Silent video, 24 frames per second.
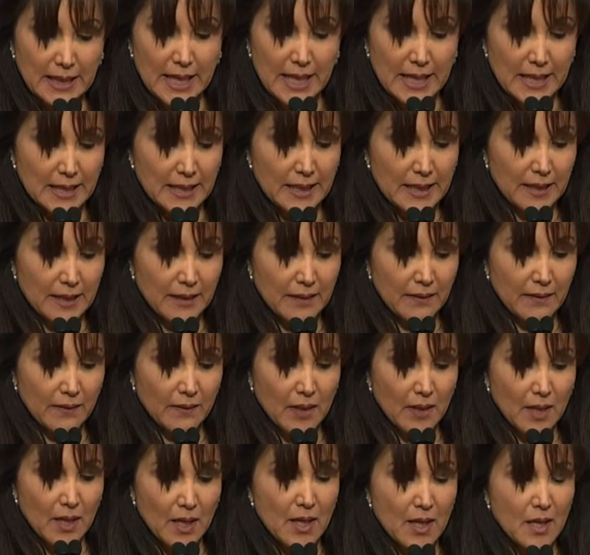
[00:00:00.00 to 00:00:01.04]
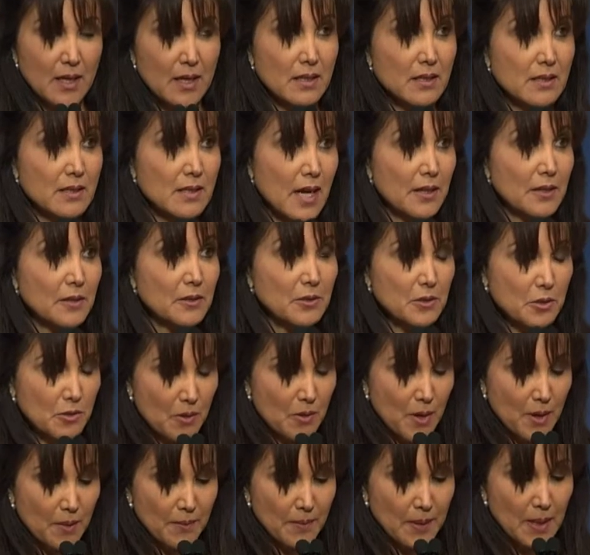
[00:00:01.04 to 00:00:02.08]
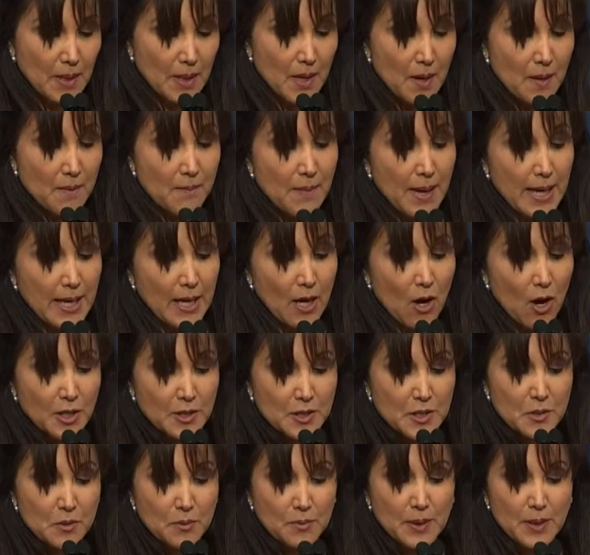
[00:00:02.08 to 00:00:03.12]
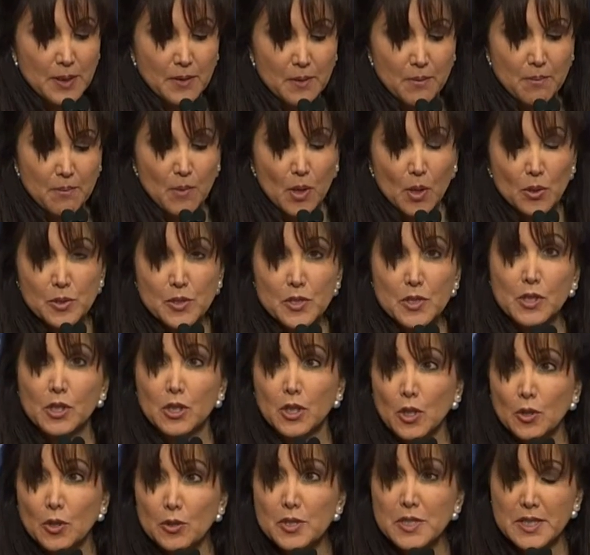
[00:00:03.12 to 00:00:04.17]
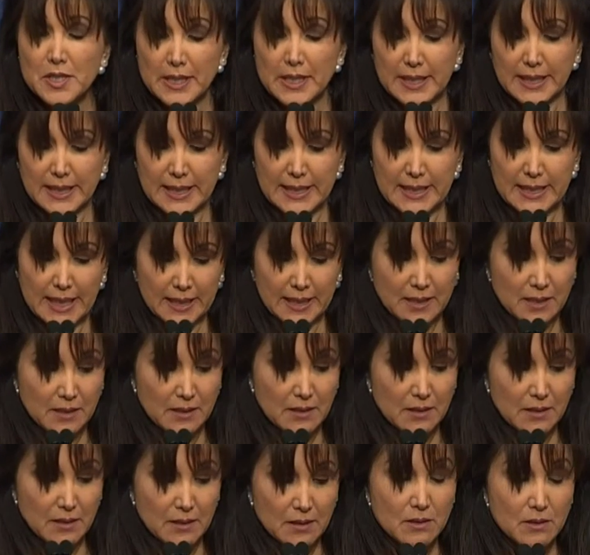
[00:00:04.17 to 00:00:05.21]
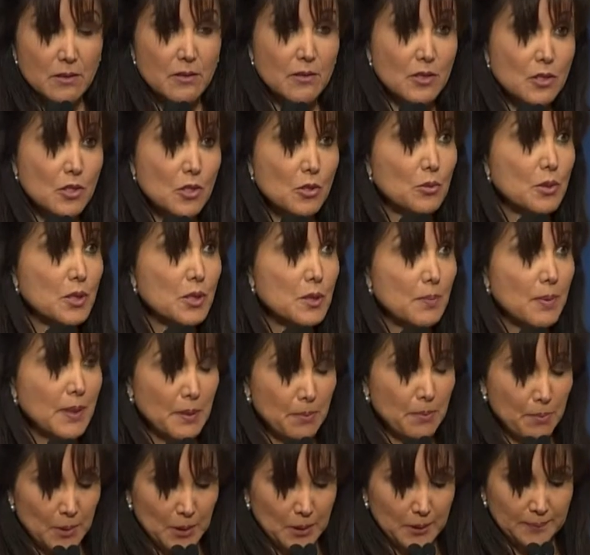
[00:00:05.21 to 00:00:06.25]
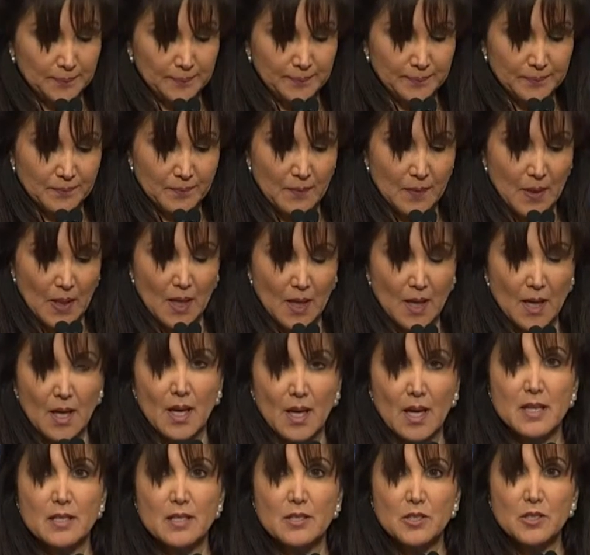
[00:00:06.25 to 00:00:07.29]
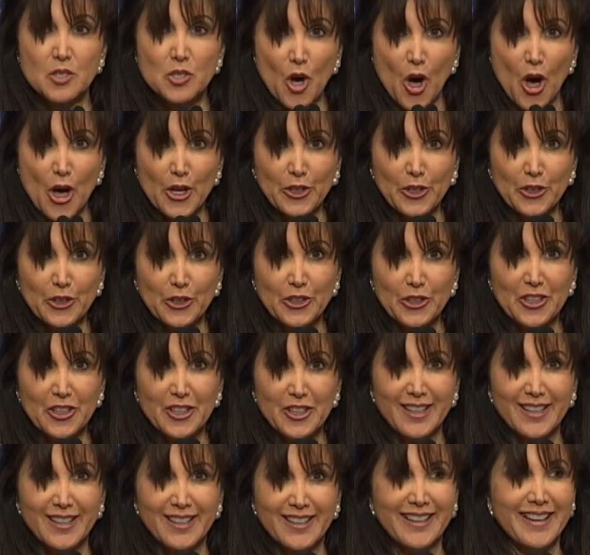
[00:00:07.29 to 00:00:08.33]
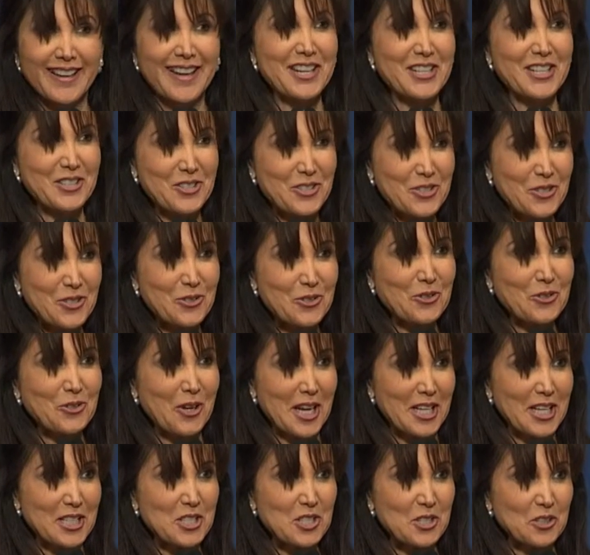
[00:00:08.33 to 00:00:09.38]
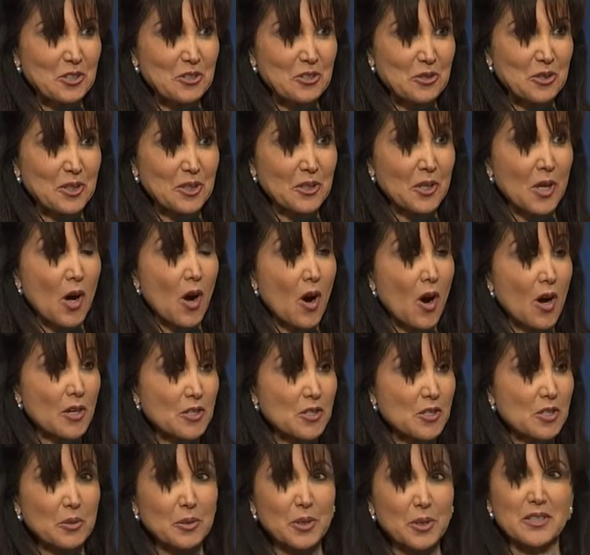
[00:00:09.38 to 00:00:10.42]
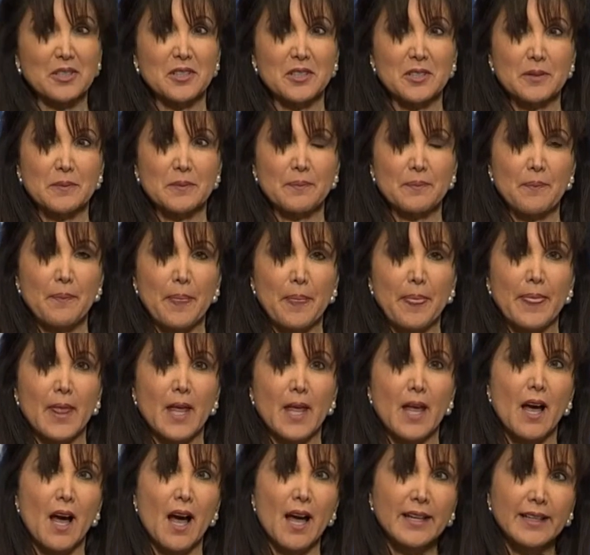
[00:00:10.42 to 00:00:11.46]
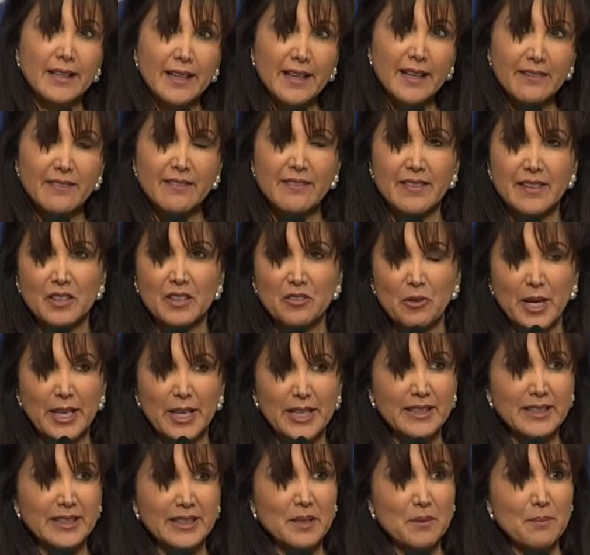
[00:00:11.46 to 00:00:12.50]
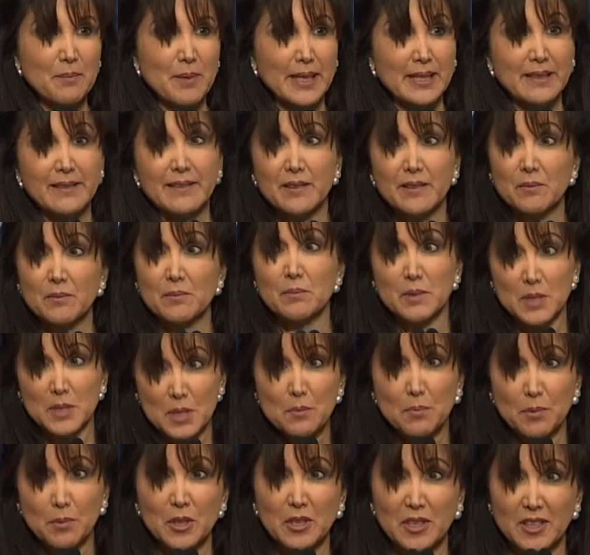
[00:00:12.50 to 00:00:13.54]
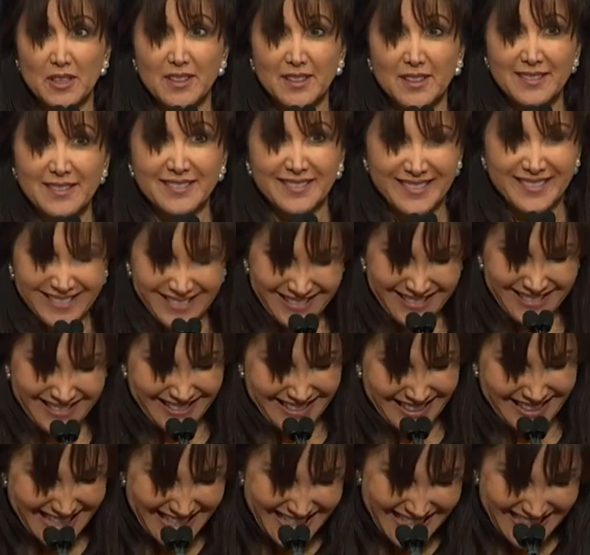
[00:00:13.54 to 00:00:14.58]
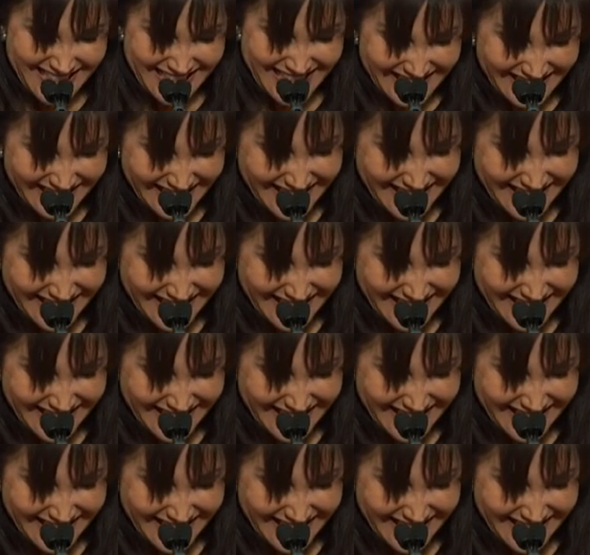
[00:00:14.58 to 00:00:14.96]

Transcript: candidates, Donald Trump may also be the most closely connected to the Jewish people. His daughter and his two grandchildren are Jewish. I guess theoretically it makes him mishpocha. Yes.